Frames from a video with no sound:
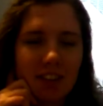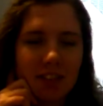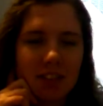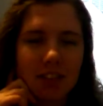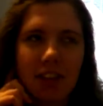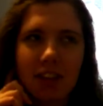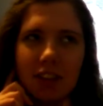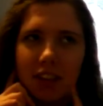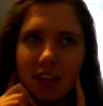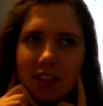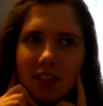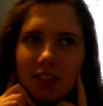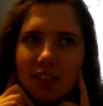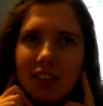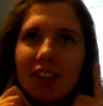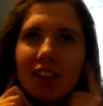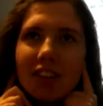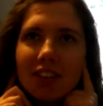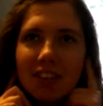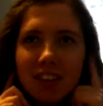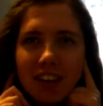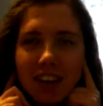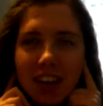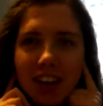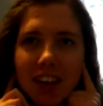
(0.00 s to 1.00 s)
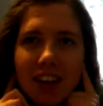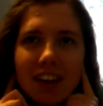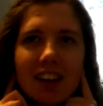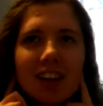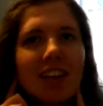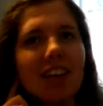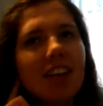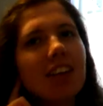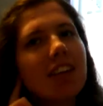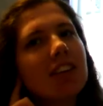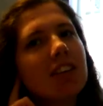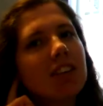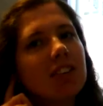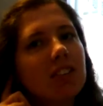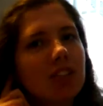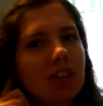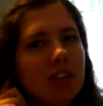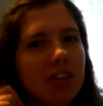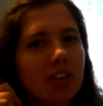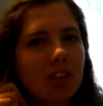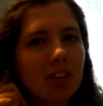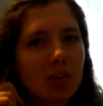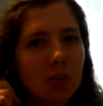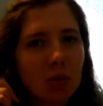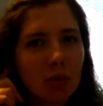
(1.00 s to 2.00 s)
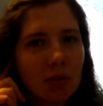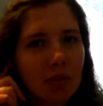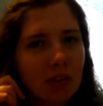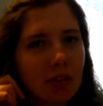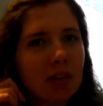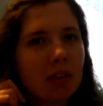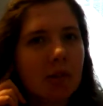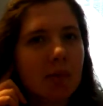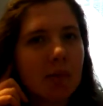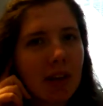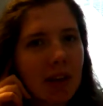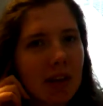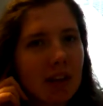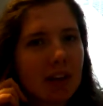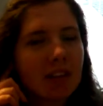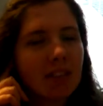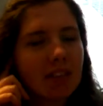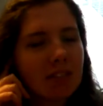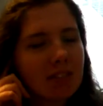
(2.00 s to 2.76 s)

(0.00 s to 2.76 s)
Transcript: No, this ear. So this one's a bit.